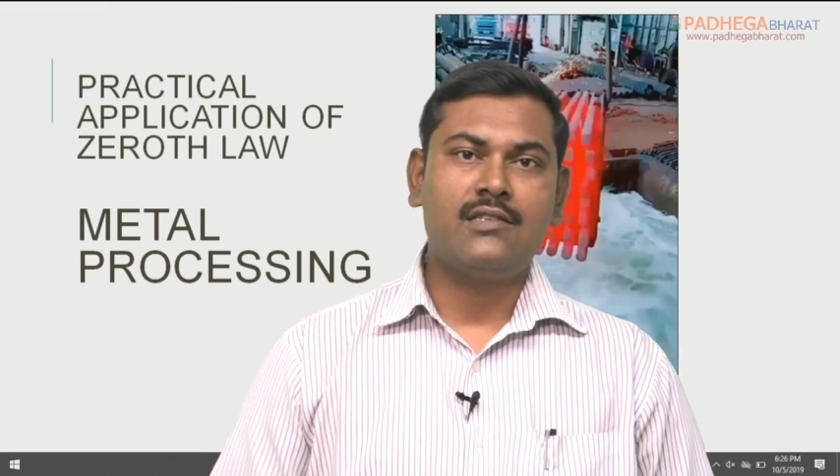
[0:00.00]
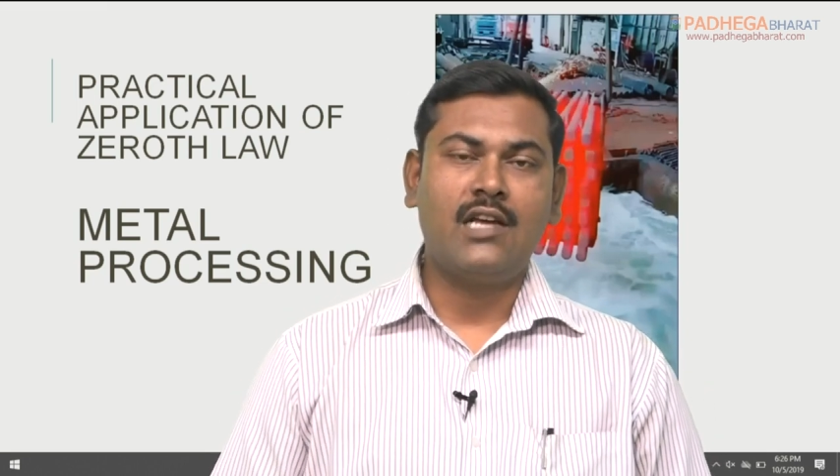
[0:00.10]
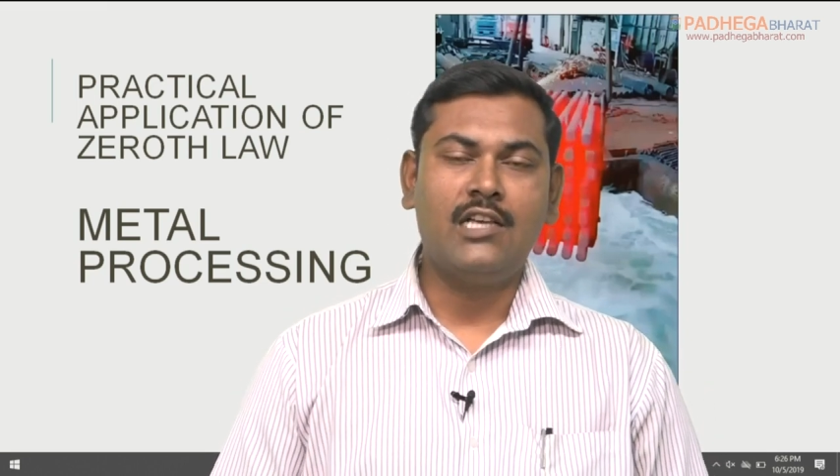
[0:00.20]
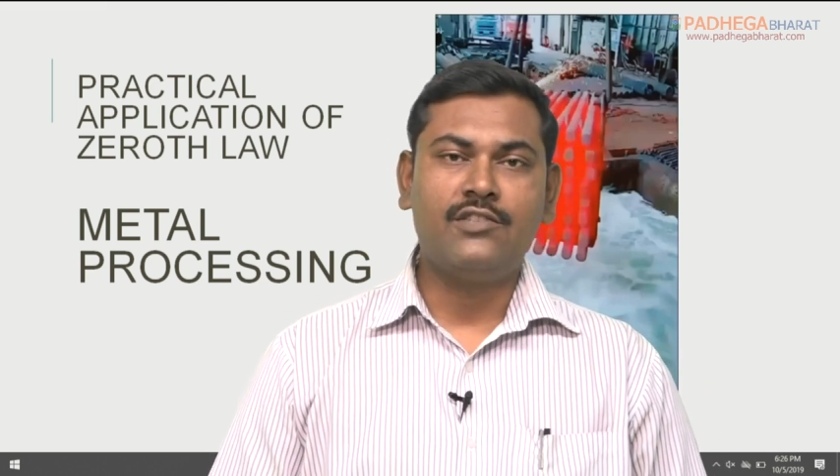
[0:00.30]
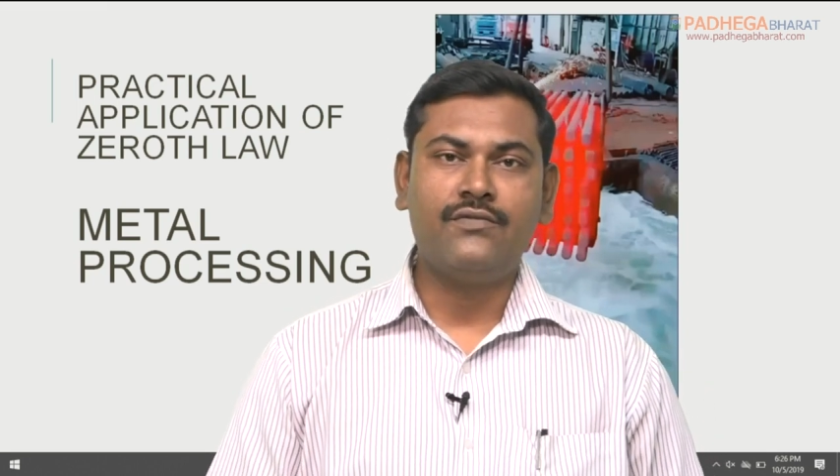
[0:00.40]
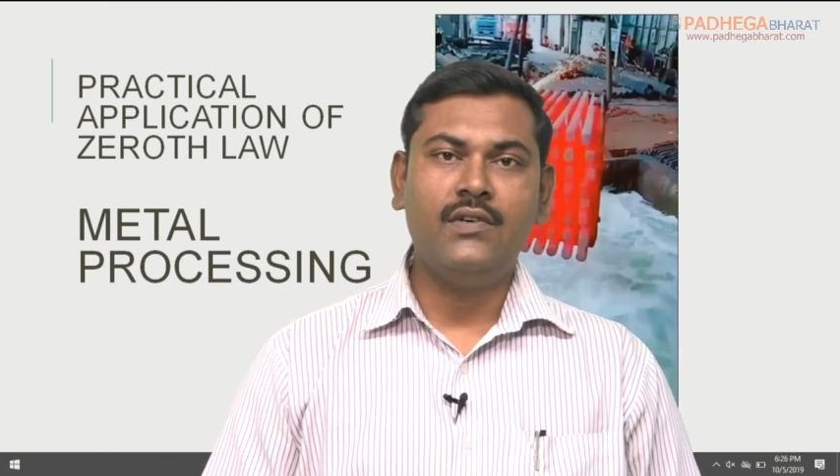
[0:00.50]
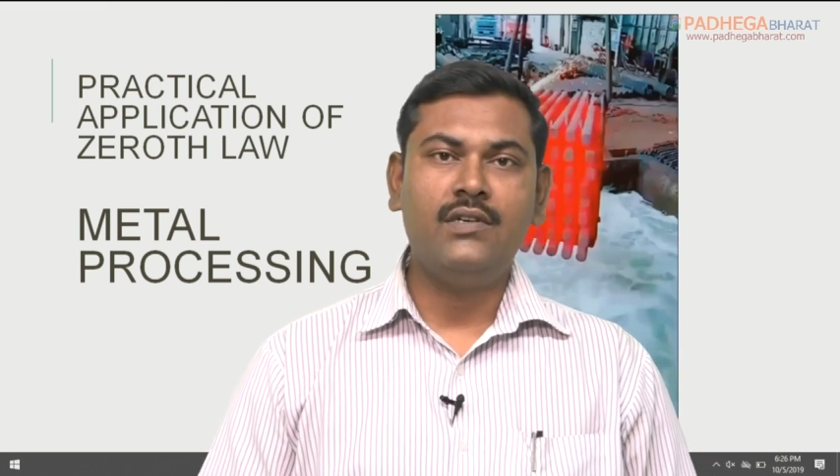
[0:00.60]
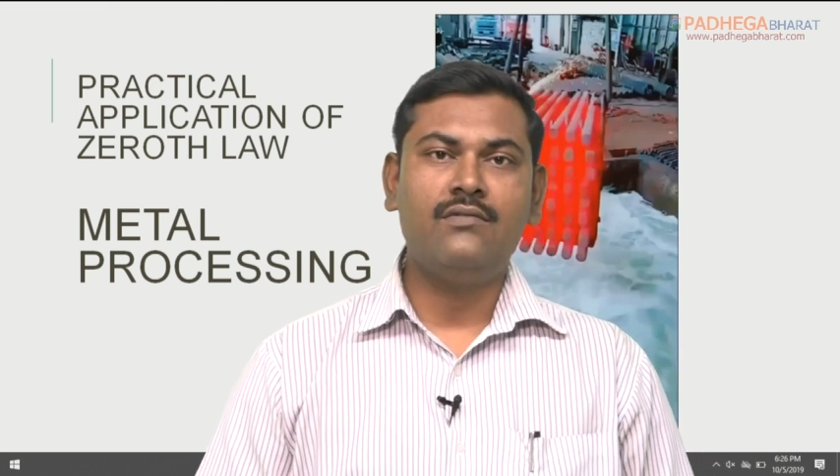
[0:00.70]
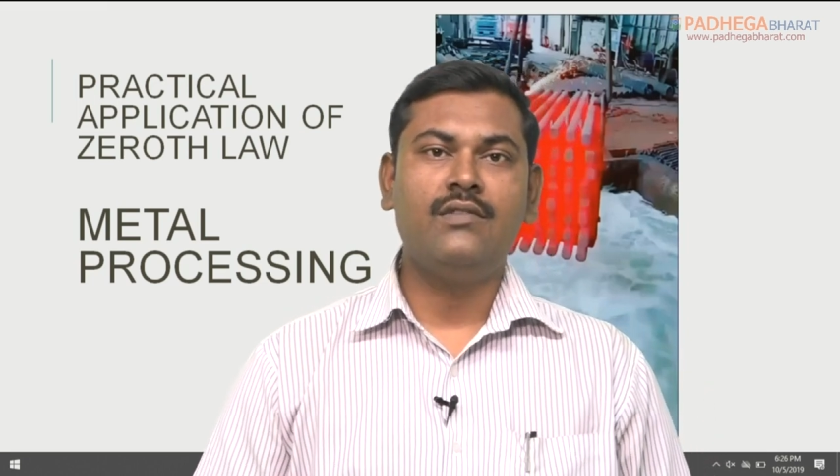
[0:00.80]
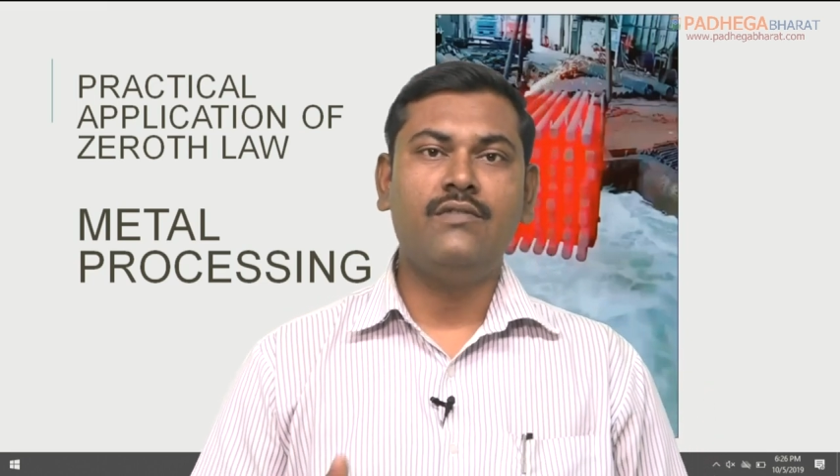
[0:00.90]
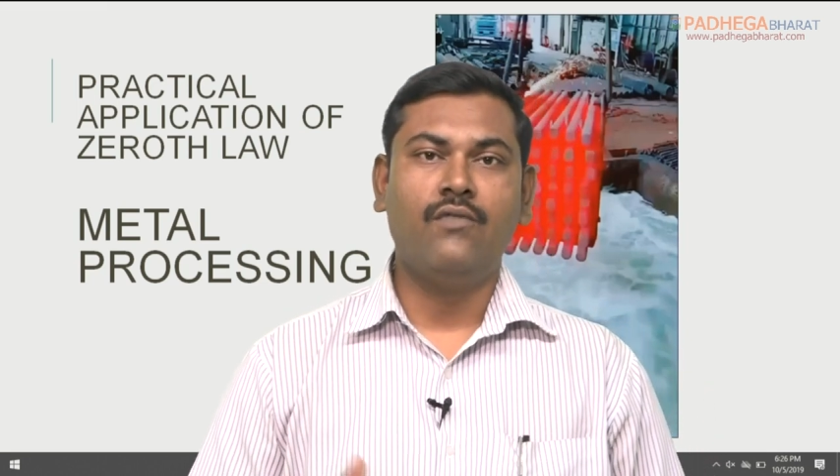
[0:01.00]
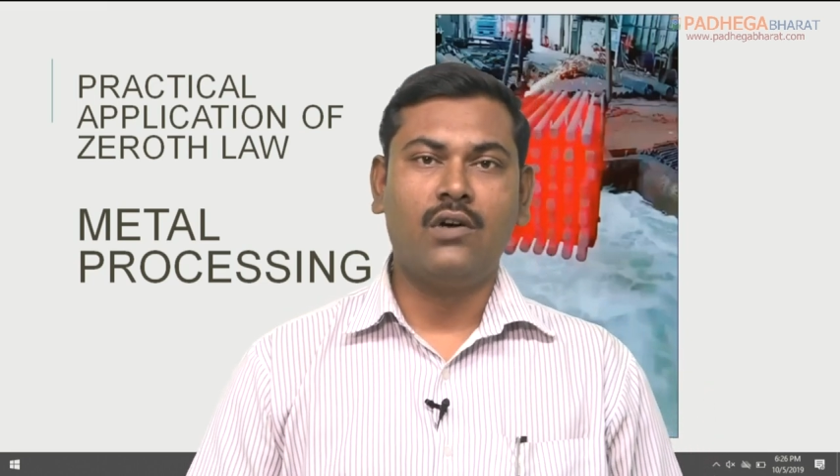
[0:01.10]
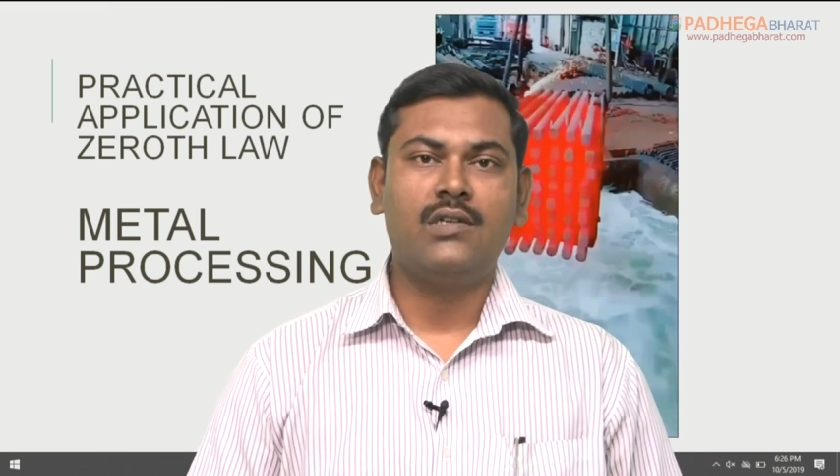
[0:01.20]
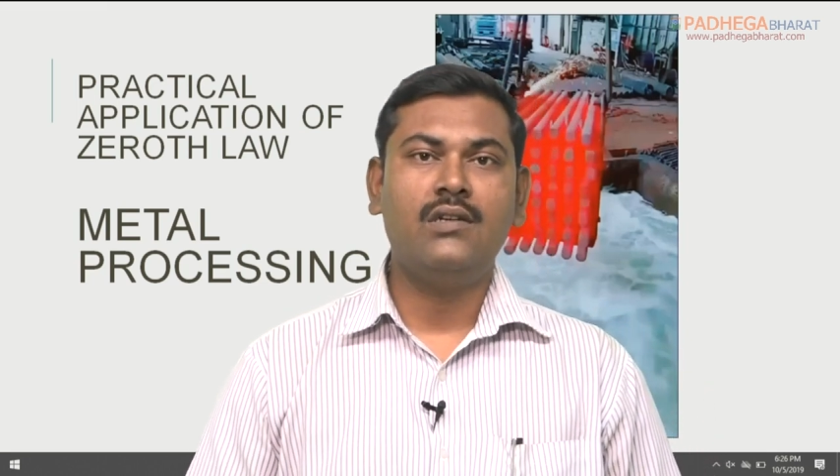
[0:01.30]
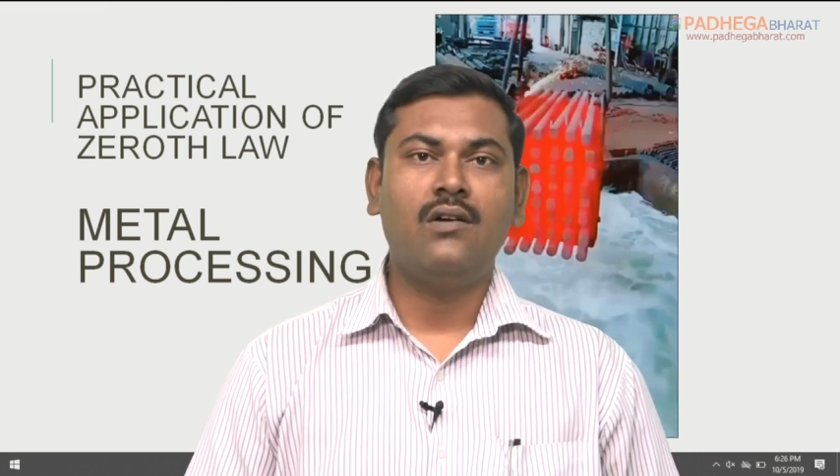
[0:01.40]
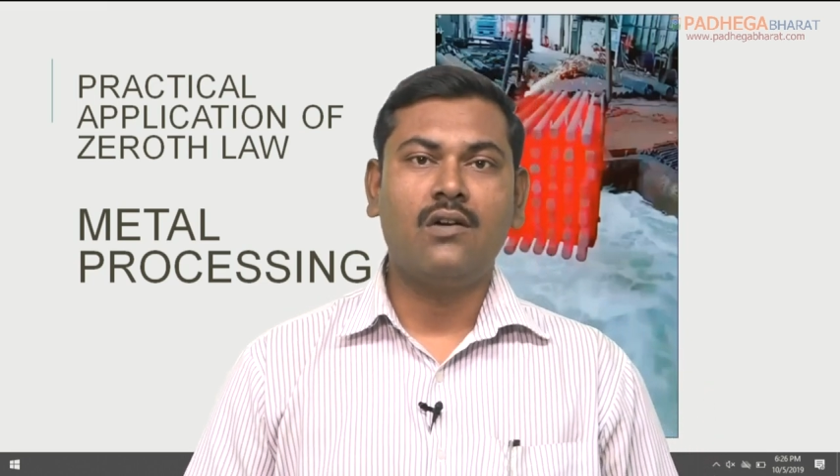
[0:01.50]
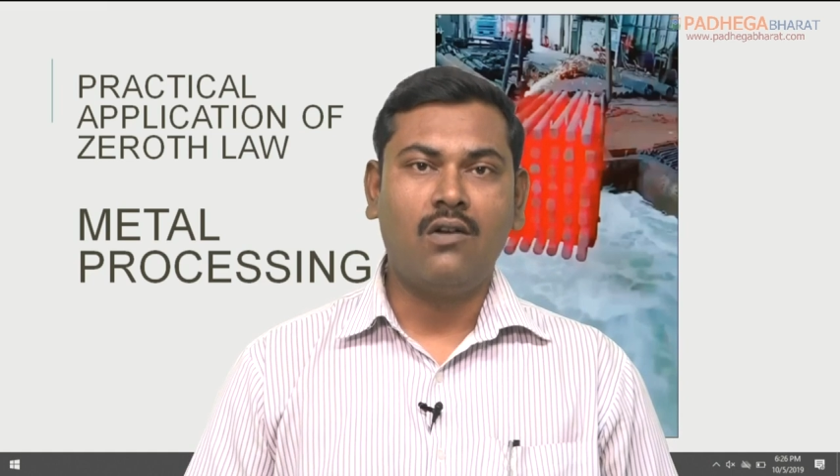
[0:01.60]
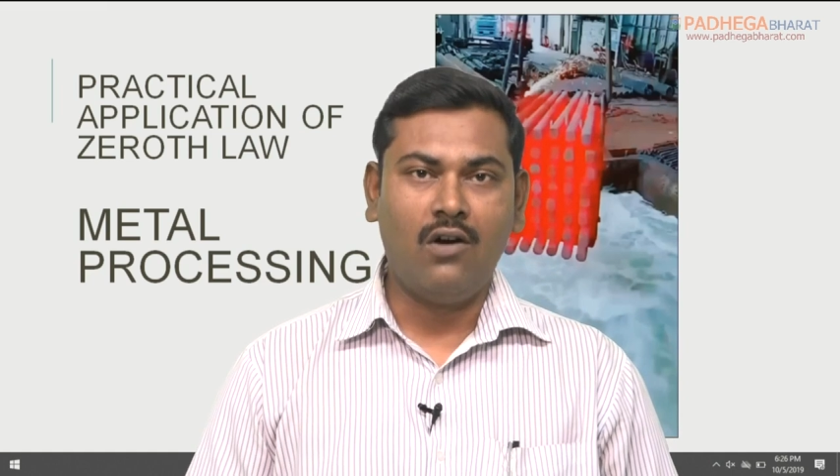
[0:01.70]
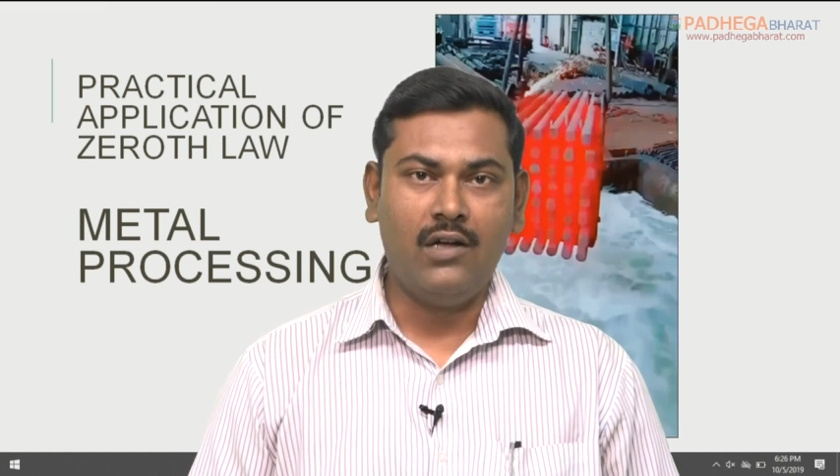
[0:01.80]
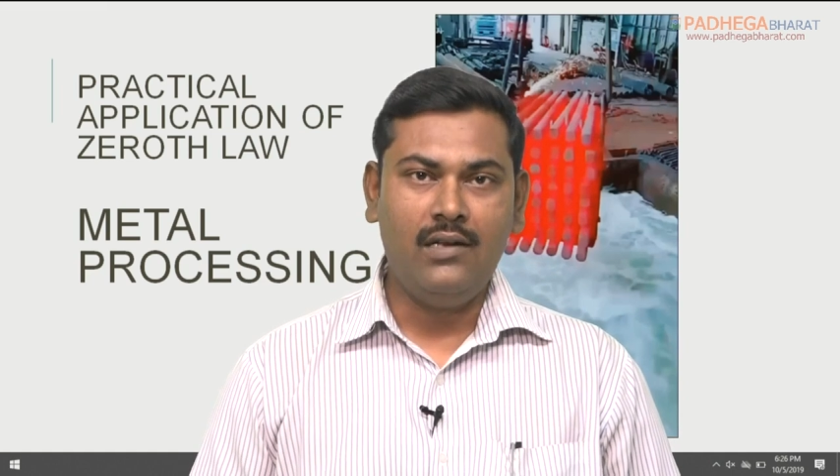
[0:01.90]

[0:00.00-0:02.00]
transferred to the water or oil,